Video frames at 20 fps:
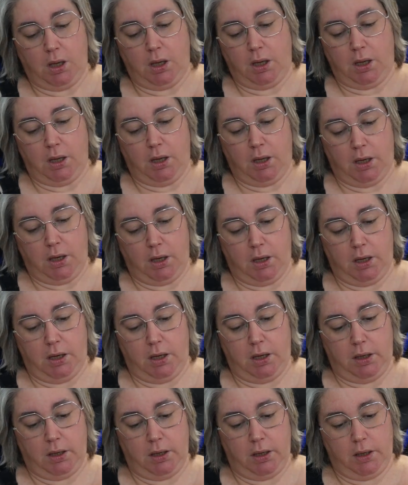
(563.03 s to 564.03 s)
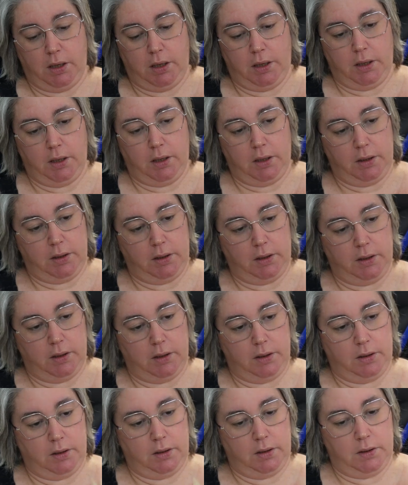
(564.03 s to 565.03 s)

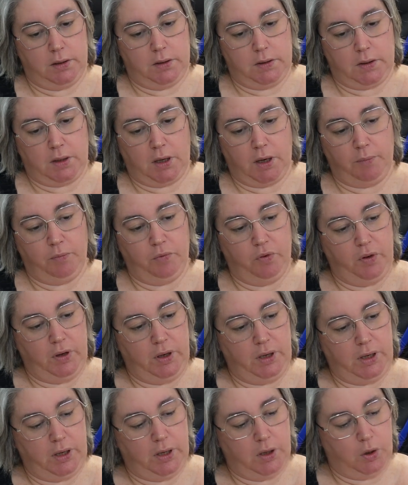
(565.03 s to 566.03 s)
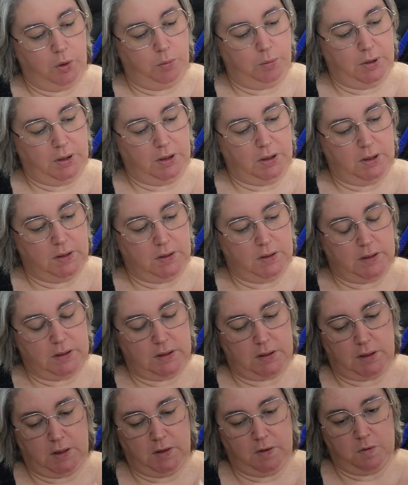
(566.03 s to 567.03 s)
and I'm really hoping
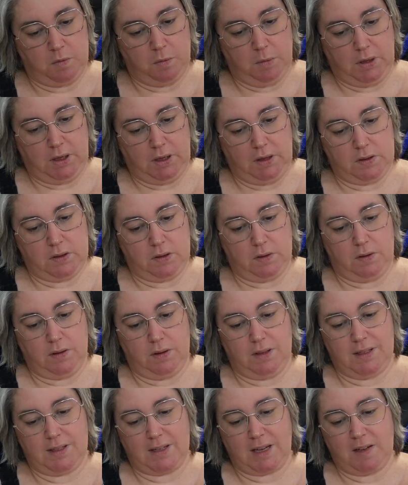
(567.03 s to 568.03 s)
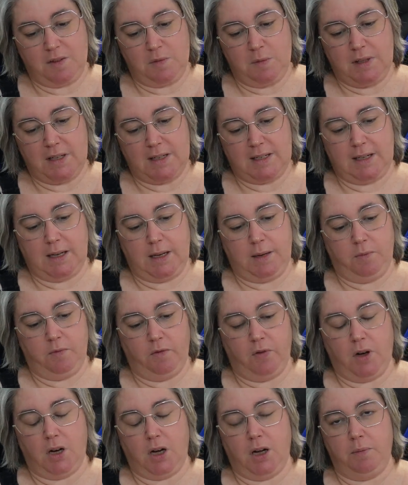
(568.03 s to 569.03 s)
this gives me the same
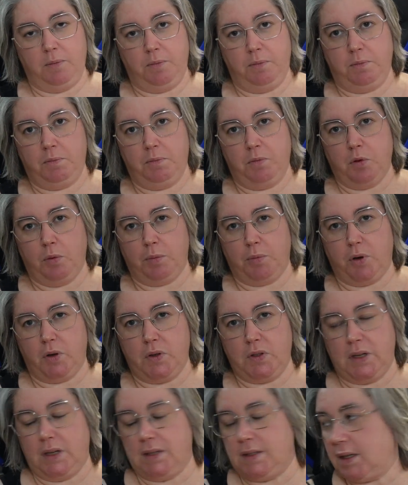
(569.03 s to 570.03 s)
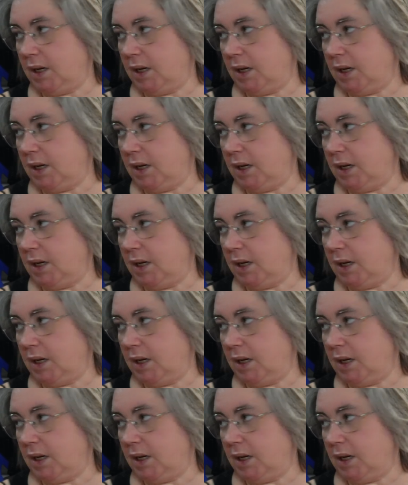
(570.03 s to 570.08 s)
vibe, thought process